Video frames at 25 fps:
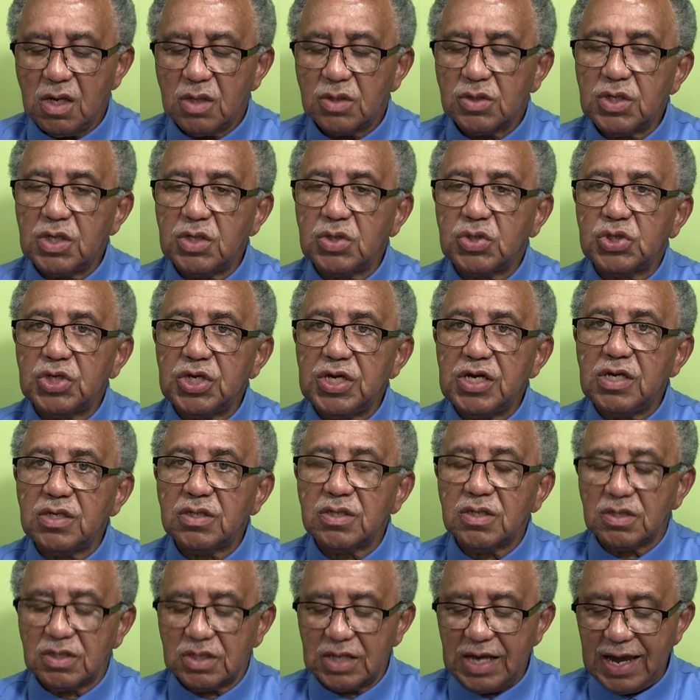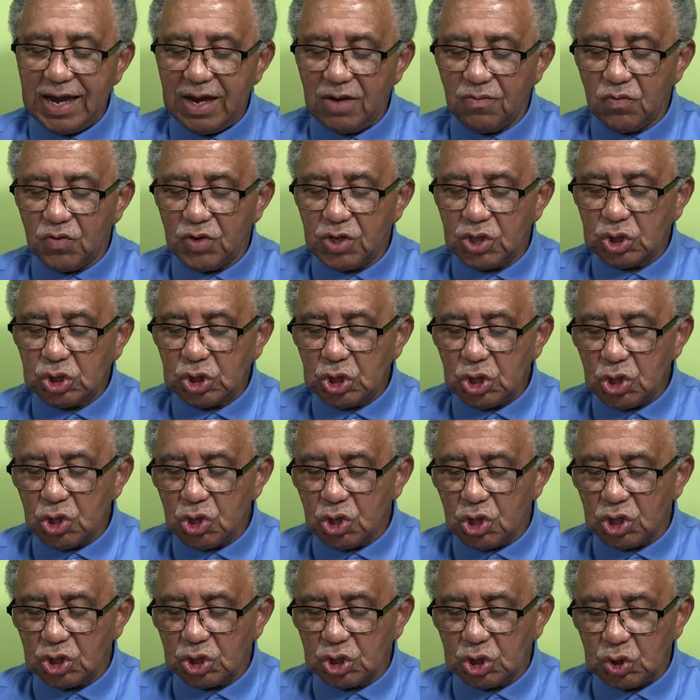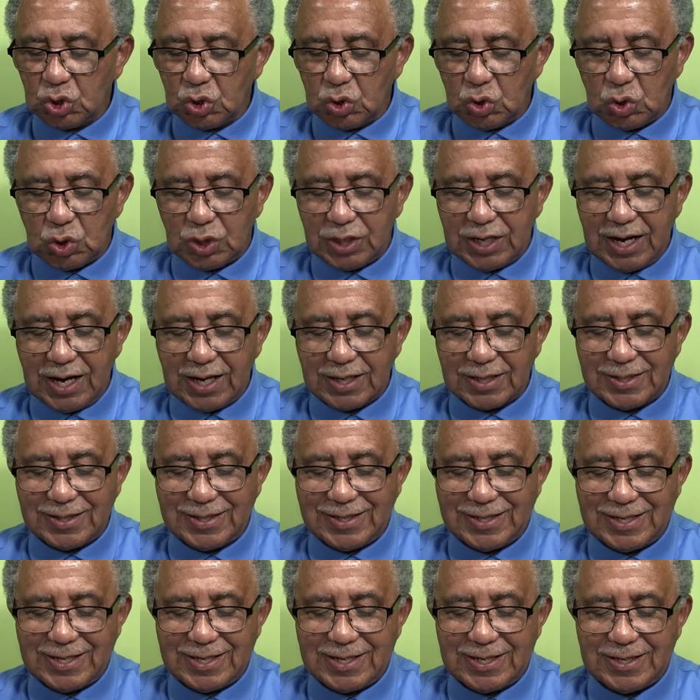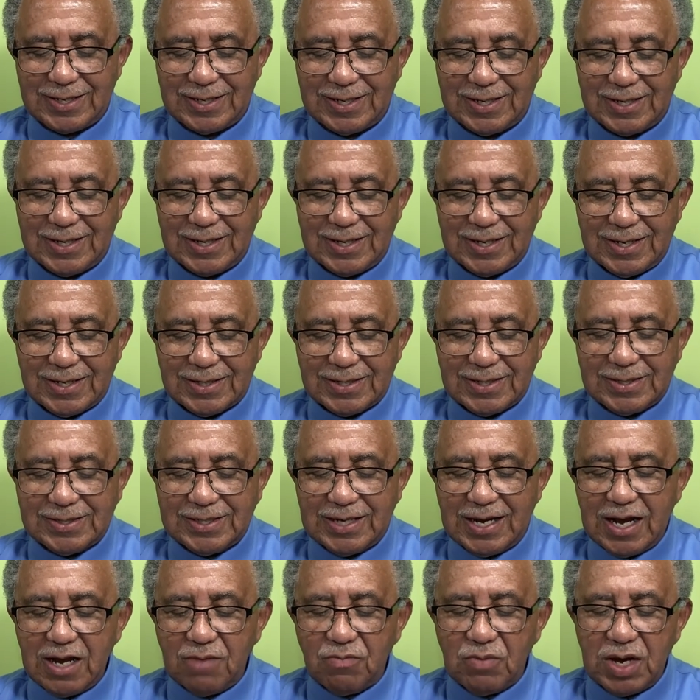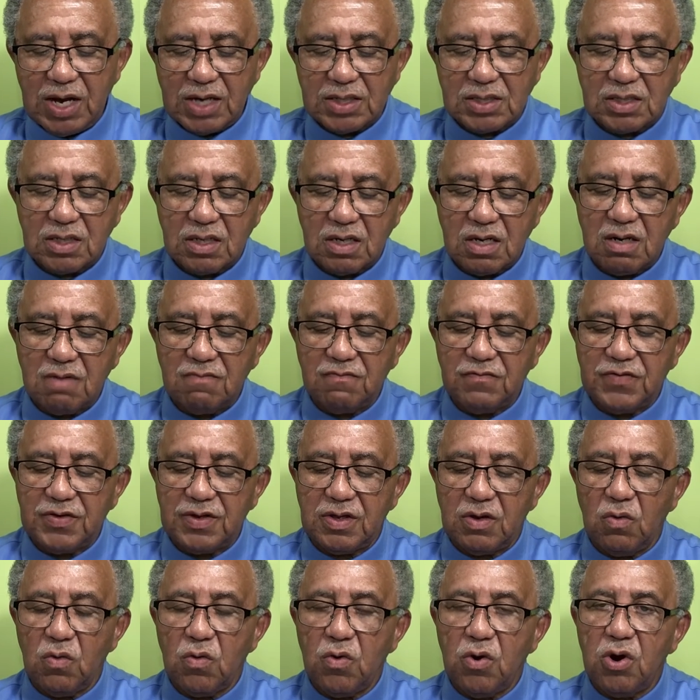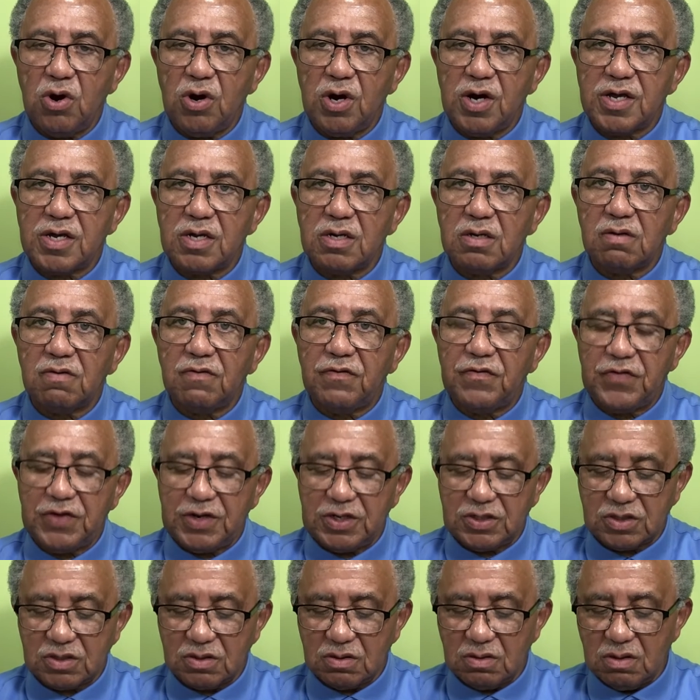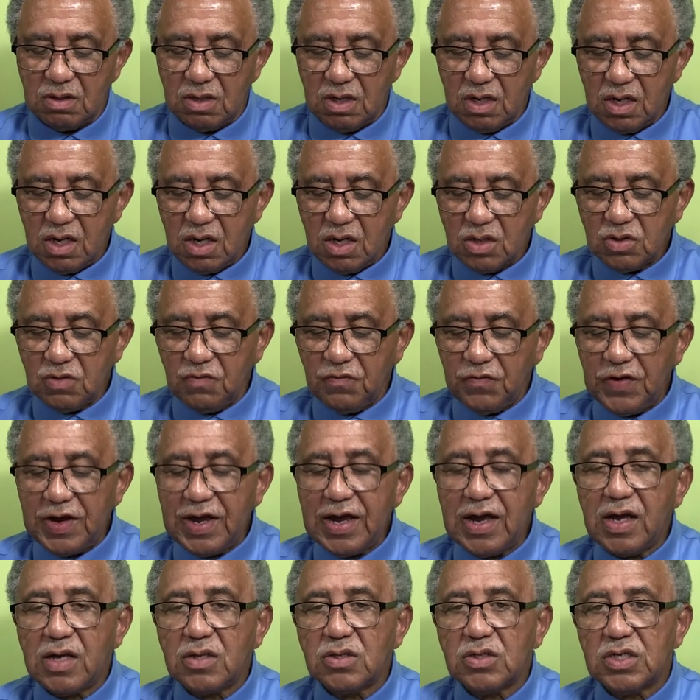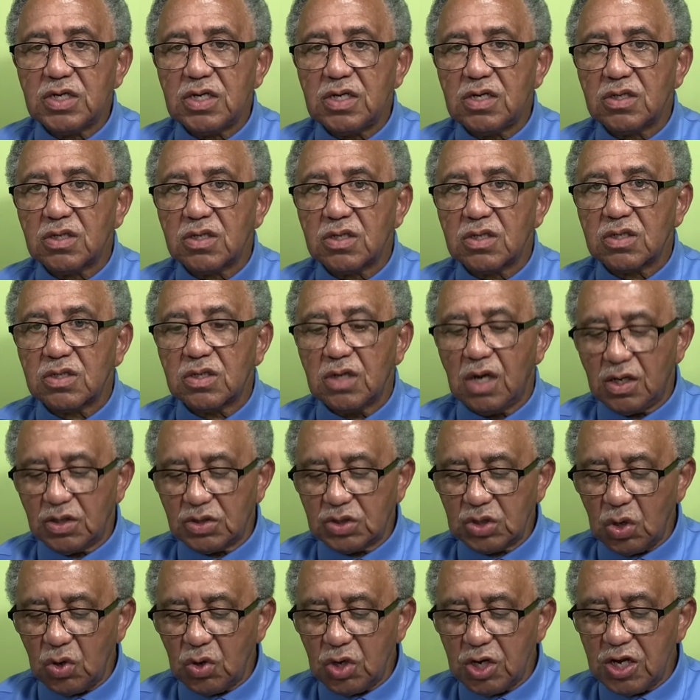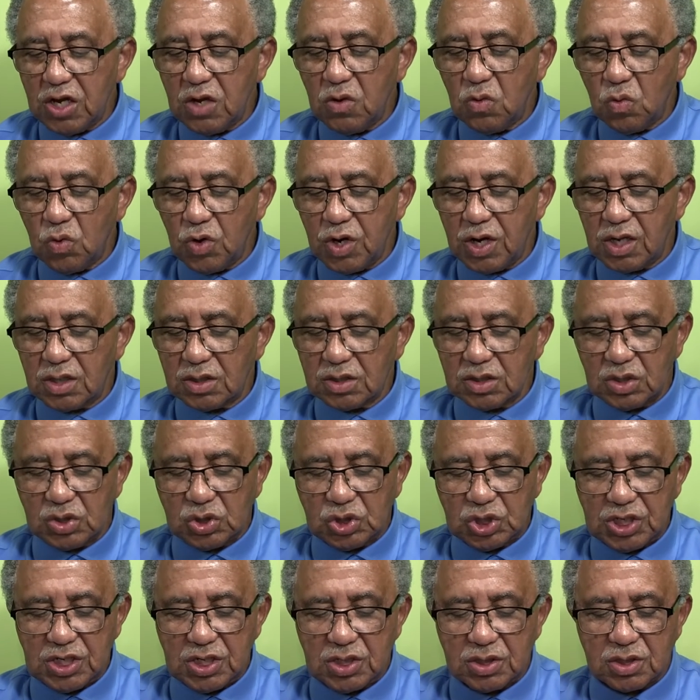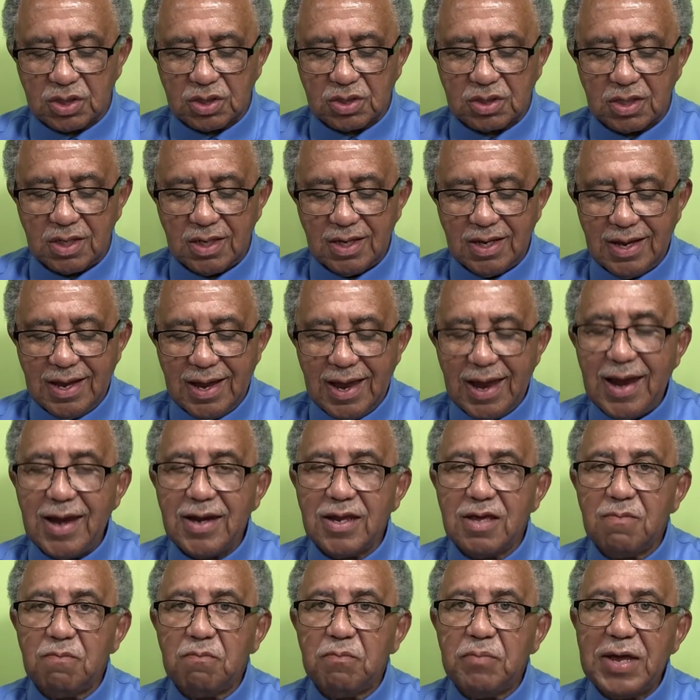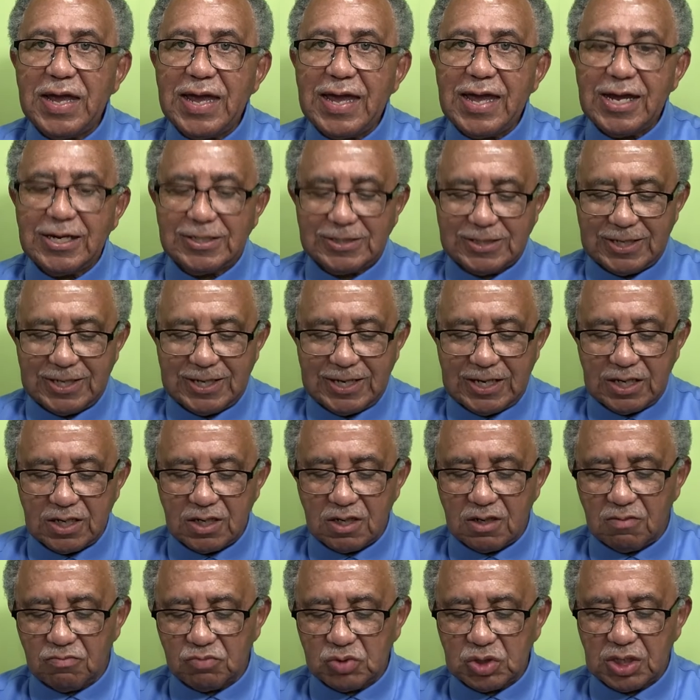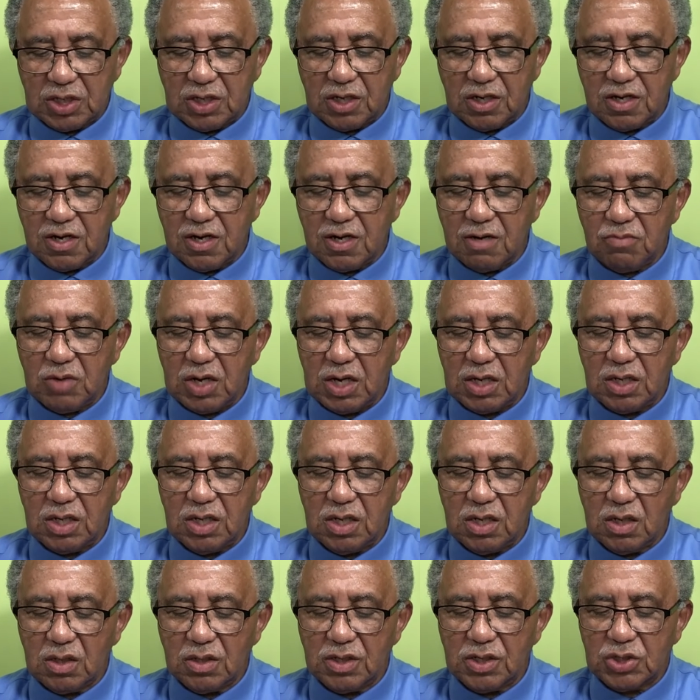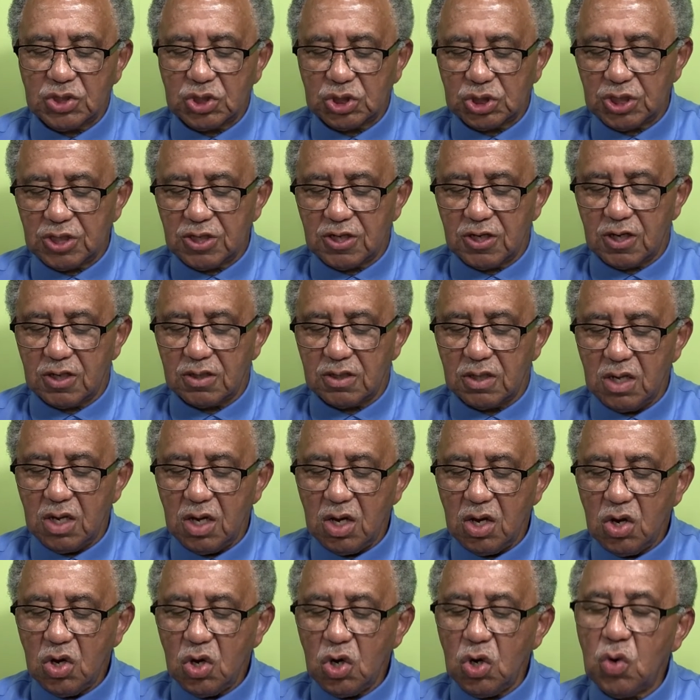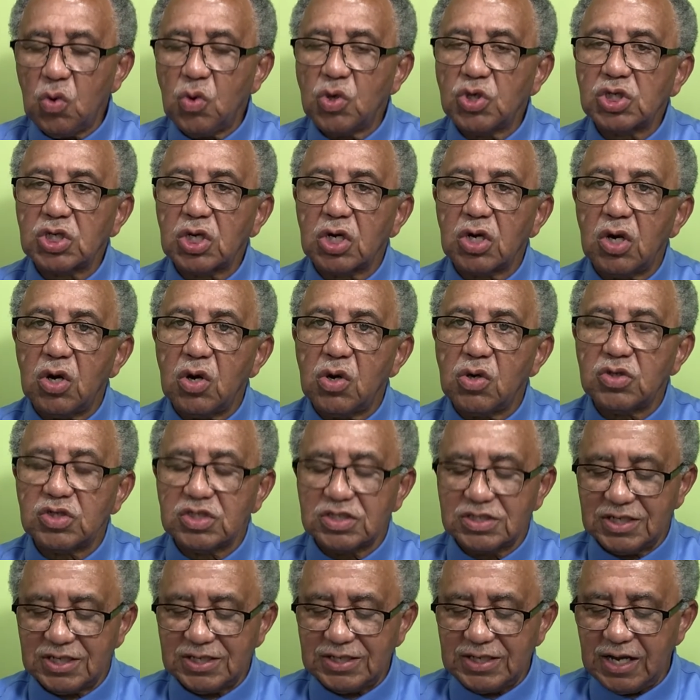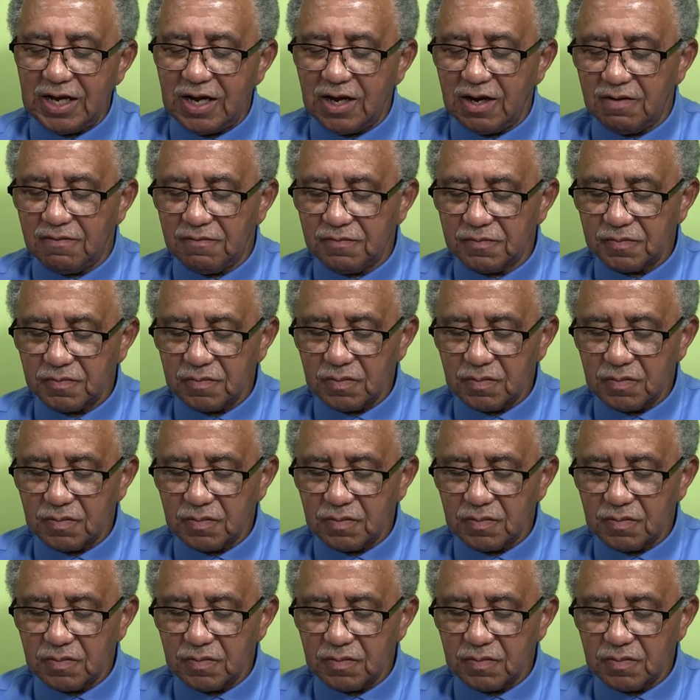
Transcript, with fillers: Since Jesus had returned to Galilee, the time had come for the royal official to find Jesus, so he went to Jesus, and he begged him to come and heal his son, who was close to death.